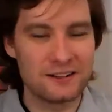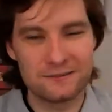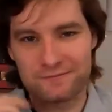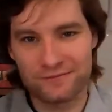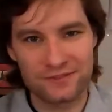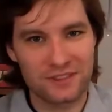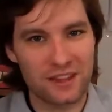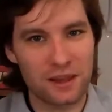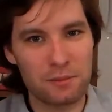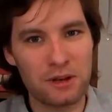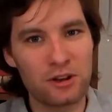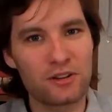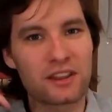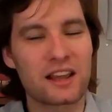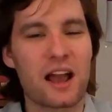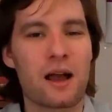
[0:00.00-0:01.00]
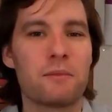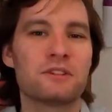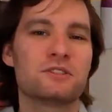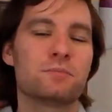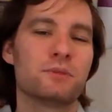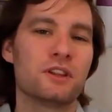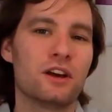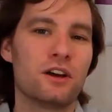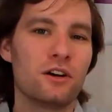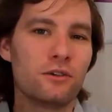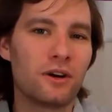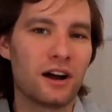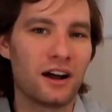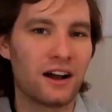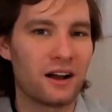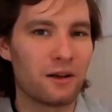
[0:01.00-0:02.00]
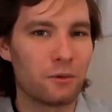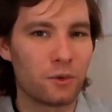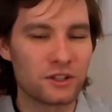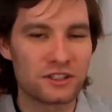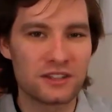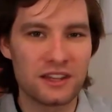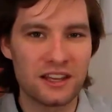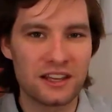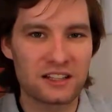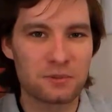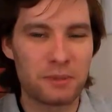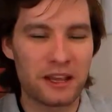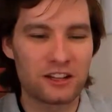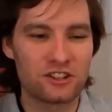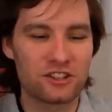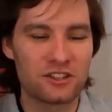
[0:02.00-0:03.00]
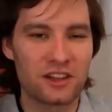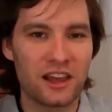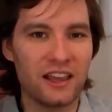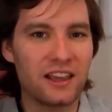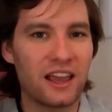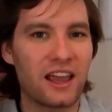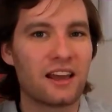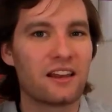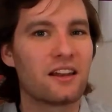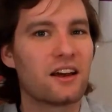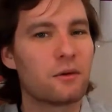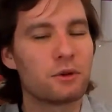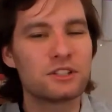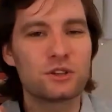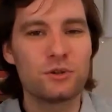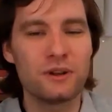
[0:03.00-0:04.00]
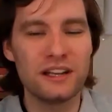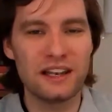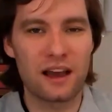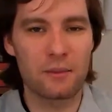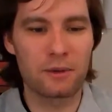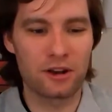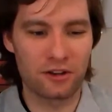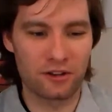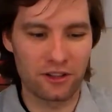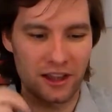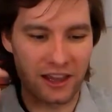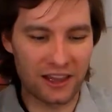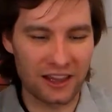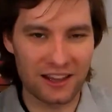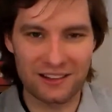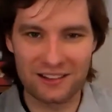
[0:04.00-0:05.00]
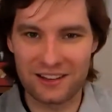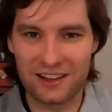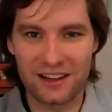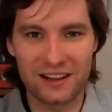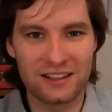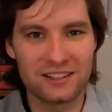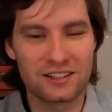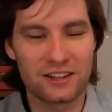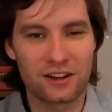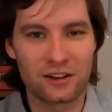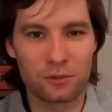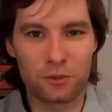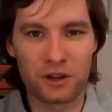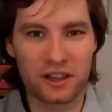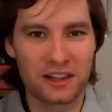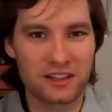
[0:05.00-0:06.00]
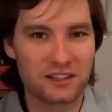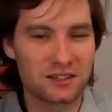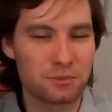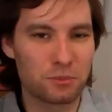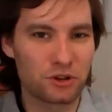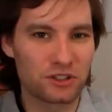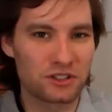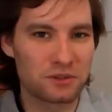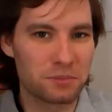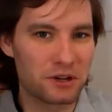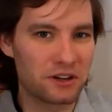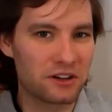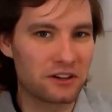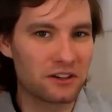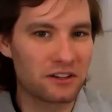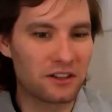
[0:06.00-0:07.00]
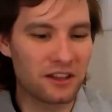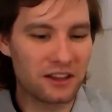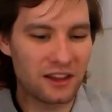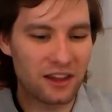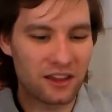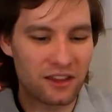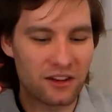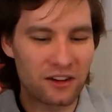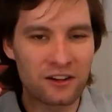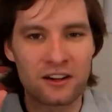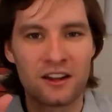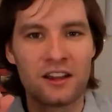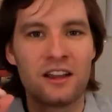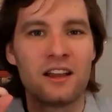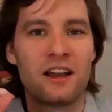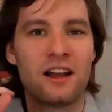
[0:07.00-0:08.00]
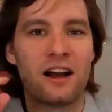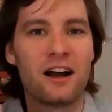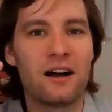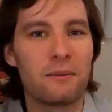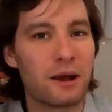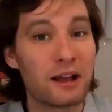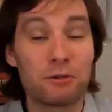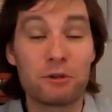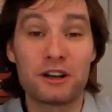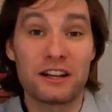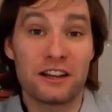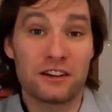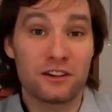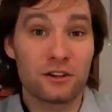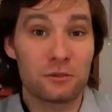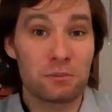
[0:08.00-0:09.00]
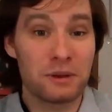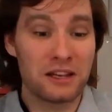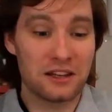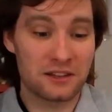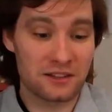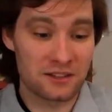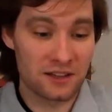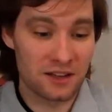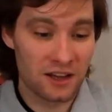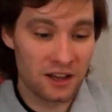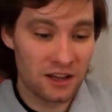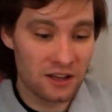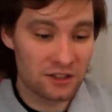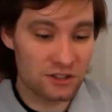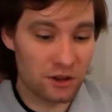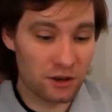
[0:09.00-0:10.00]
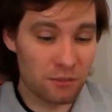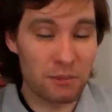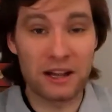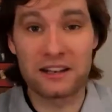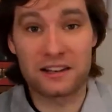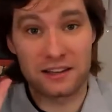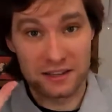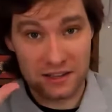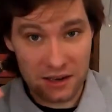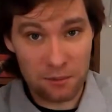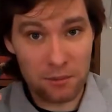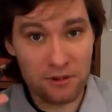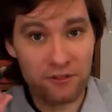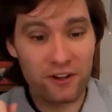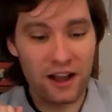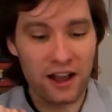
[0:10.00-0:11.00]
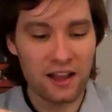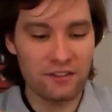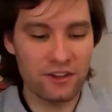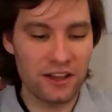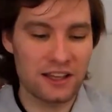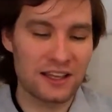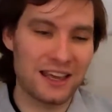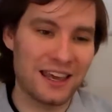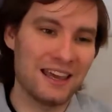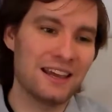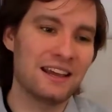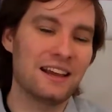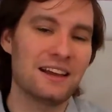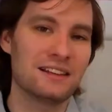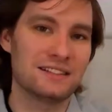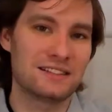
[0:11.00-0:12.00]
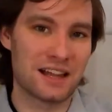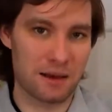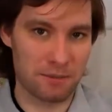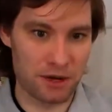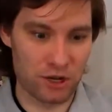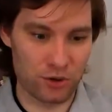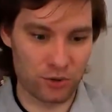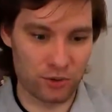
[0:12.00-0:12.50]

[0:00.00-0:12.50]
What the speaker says: let me know in the comments below what's the expansion like, and what's Queen Domino like, and is there one that's more superior than the other? I want to hear your opinions. So, but number 5, King Domino.